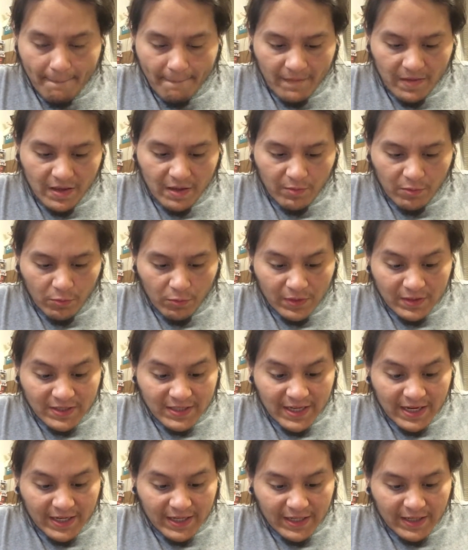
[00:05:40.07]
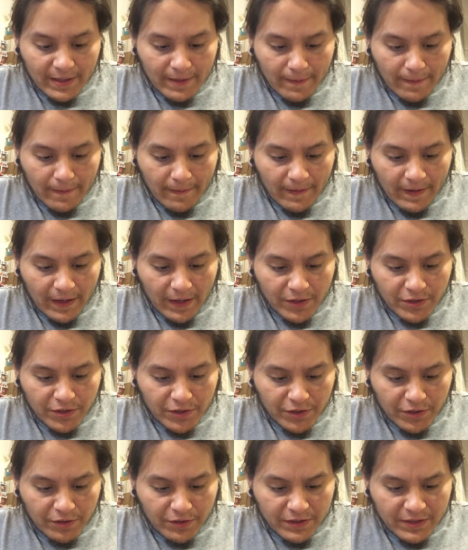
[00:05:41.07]
Give me 1 second and I'll show
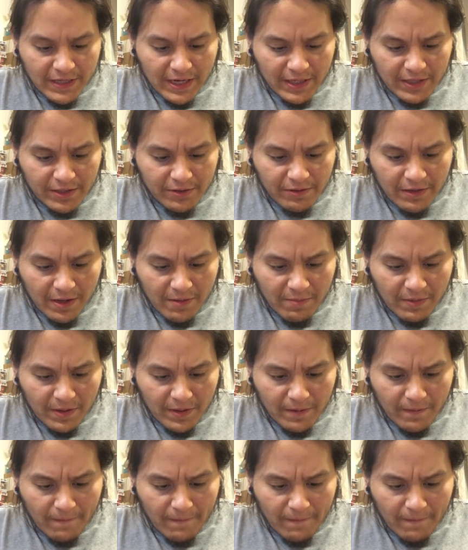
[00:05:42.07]
you exactly what I mean.